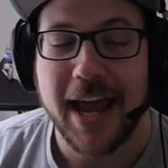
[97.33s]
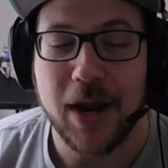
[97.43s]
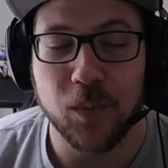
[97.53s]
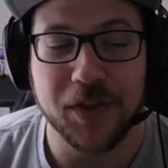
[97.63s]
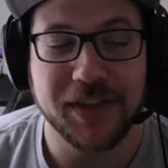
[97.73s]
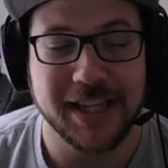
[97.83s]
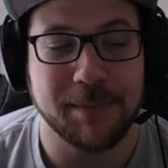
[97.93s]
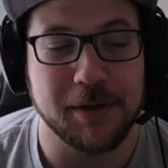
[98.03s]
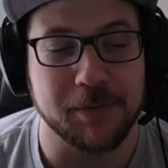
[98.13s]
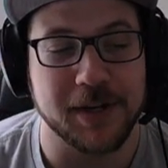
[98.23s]
And one thing that
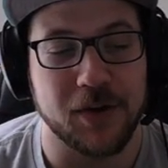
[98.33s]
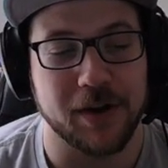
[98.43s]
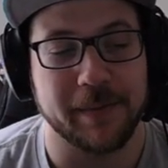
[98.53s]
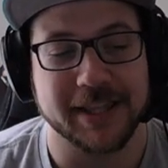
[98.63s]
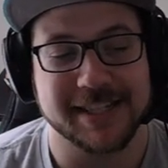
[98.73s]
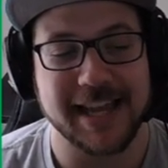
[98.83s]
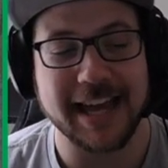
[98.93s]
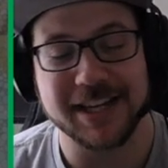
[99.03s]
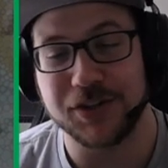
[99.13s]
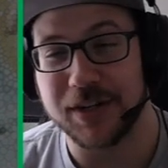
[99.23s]
people have been noting about this
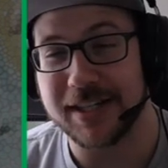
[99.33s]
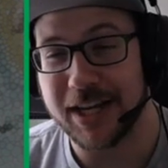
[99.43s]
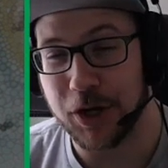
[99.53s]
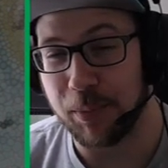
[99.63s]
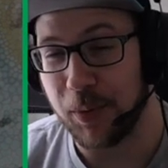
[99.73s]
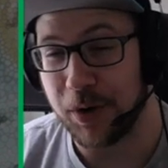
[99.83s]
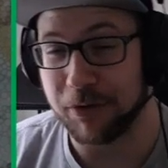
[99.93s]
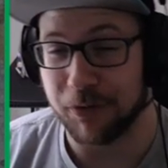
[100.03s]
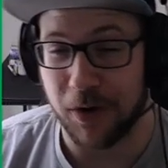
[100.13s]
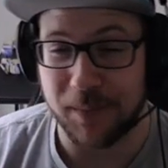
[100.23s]
deck is you can take your opponent
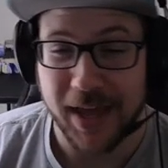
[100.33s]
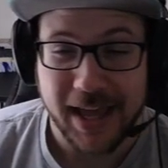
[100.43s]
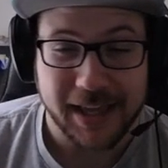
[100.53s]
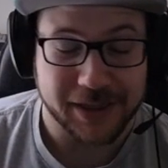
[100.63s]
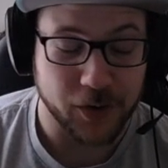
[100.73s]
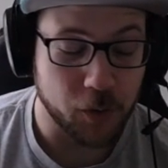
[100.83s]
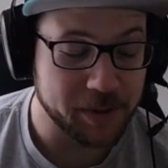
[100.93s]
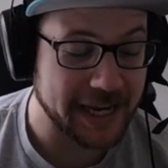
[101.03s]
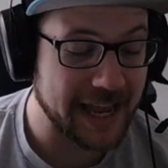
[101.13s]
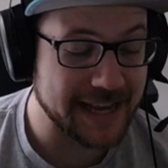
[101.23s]
from their
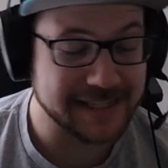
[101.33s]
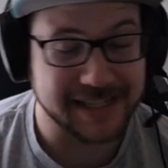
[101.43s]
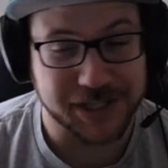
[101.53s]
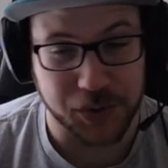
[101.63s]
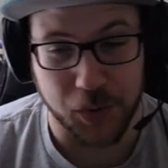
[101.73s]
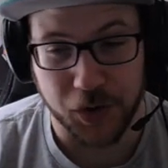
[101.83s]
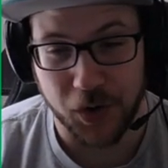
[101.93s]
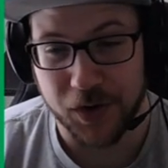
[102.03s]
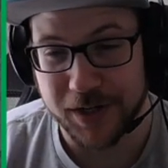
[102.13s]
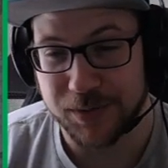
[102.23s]
opening hand to 0
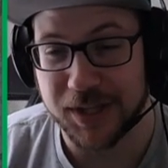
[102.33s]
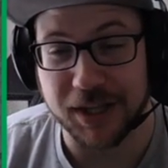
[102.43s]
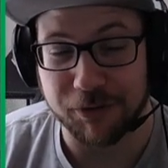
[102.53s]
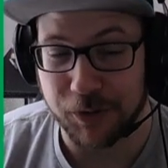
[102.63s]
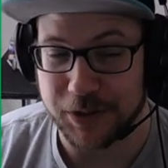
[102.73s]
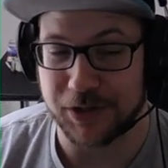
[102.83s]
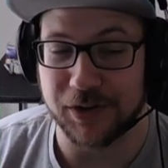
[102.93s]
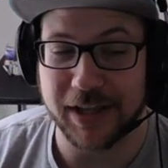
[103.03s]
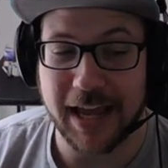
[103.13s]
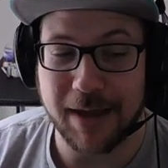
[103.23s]
cards within the first turn
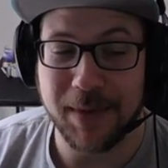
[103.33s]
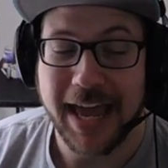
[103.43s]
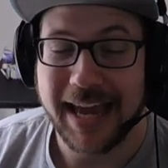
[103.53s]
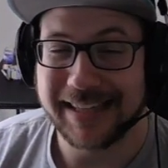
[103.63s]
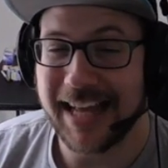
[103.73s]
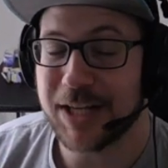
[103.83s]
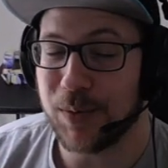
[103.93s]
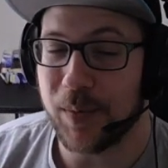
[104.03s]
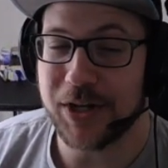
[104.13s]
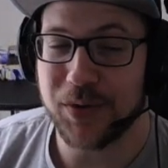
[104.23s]
of the game, and that's
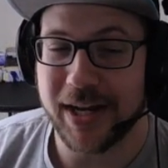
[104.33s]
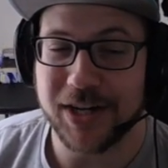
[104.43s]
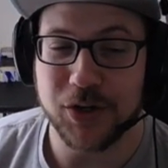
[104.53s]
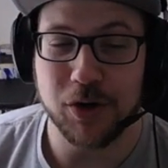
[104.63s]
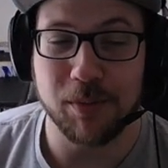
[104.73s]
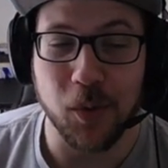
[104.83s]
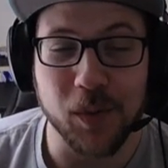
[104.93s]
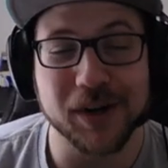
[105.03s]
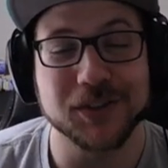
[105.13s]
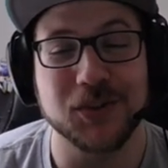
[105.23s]
what we try to do, but
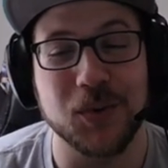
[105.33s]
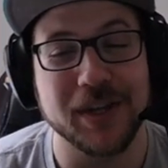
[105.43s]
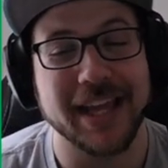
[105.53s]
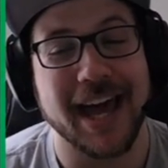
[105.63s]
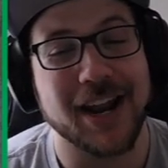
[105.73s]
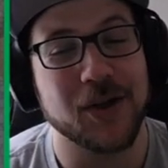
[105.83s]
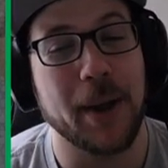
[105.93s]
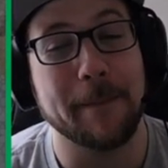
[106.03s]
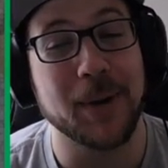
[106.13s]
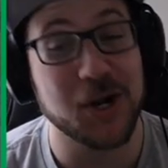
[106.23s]
we're doing that on a
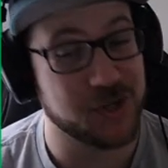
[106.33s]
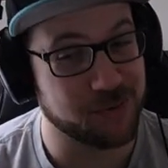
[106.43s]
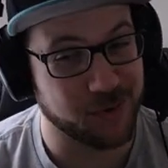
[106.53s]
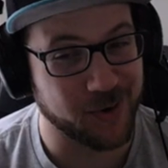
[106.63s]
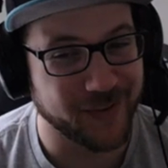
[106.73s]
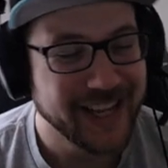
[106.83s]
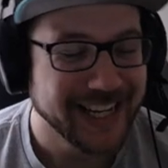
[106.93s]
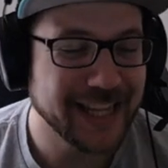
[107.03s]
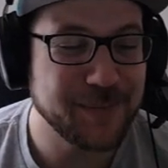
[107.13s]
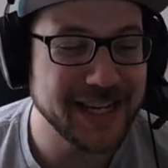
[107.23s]
budget, bro.
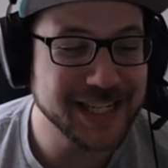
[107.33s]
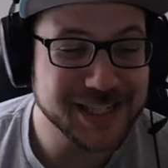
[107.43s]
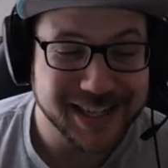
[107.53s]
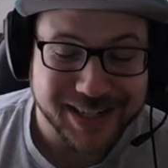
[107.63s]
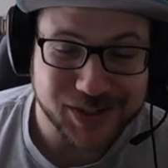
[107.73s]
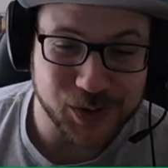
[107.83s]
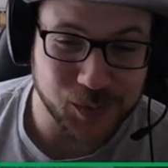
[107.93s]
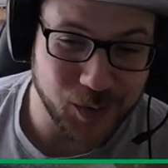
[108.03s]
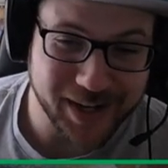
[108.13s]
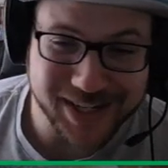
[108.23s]
That means turn
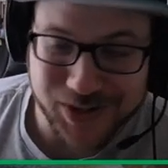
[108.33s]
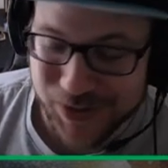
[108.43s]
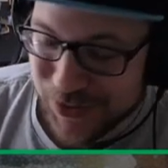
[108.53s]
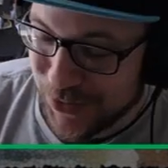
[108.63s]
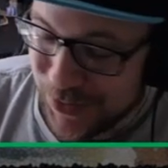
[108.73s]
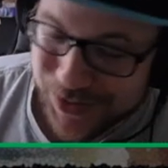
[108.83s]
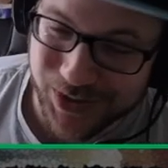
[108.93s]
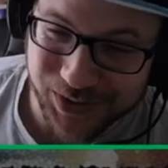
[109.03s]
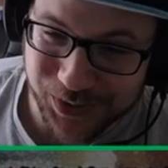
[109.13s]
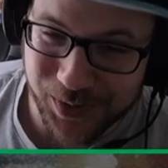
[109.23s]
1, turn 2,
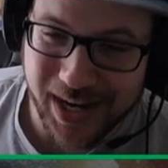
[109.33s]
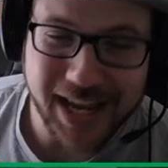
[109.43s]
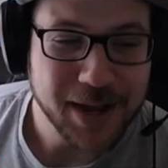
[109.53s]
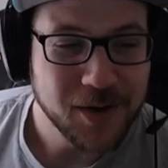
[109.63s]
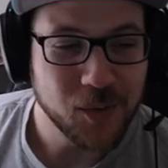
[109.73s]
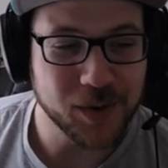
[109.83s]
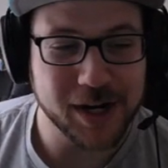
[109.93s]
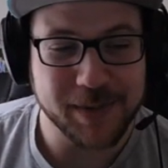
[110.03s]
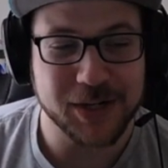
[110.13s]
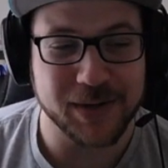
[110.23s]
turn 3, we're going
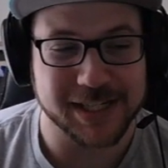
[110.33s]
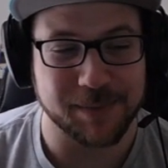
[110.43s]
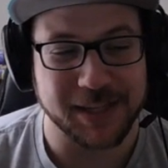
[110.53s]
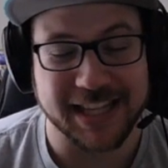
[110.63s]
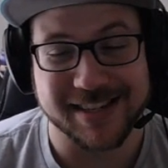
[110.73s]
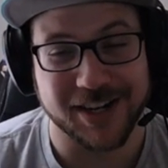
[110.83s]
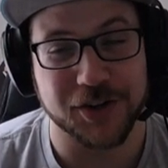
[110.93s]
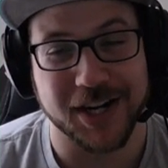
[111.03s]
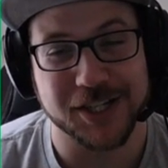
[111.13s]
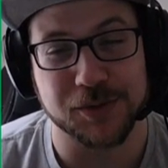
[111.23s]
to be doing something that
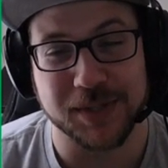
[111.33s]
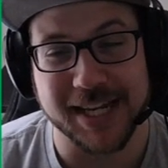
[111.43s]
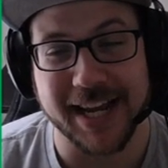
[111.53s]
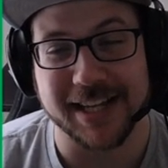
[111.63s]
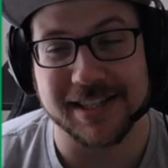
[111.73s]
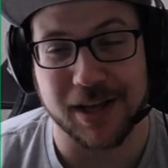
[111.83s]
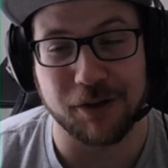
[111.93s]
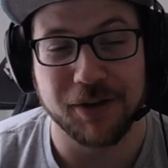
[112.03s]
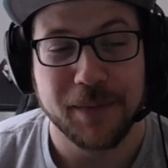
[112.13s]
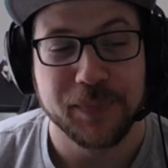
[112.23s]
synergizes with the deck itself.